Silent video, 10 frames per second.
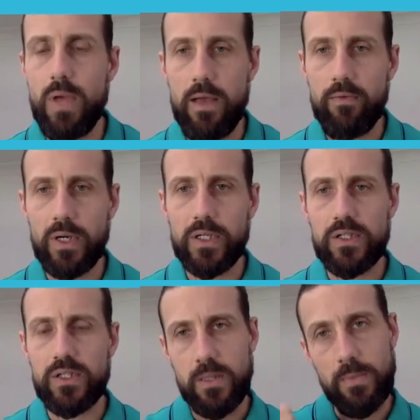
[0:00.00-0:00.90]
everyone could
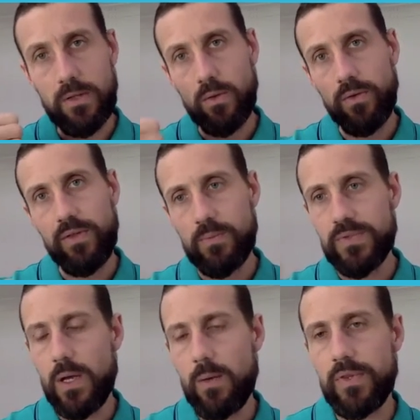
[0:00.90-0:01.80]
just give me a little
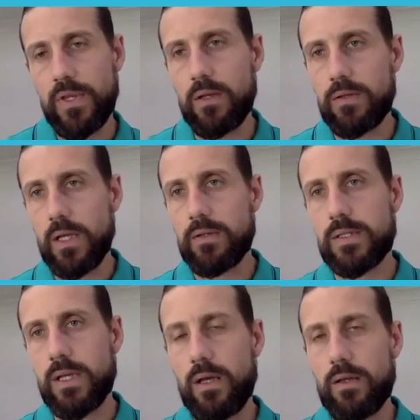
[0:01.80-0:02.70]
thumbs up that
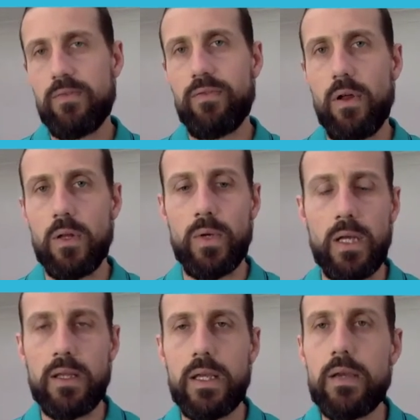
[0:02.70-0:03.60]
they're following
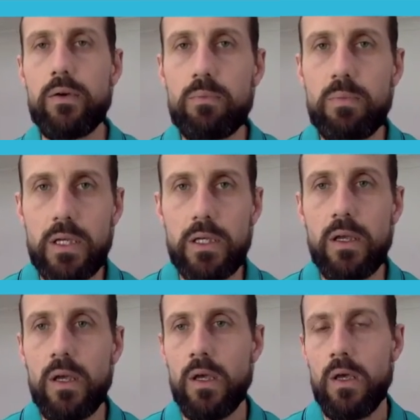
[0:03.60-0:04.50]
and they're hearing
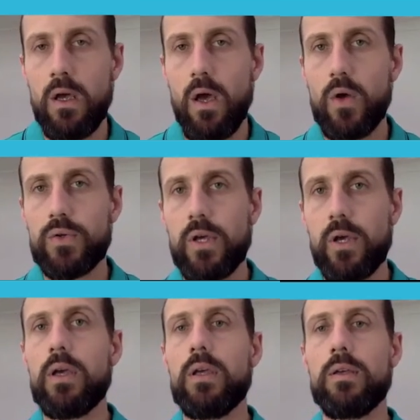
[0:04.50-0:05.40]
me
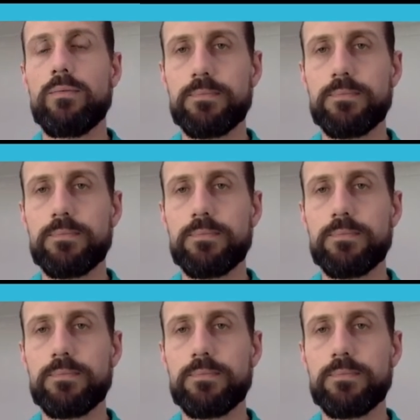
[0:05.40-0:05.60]
okay.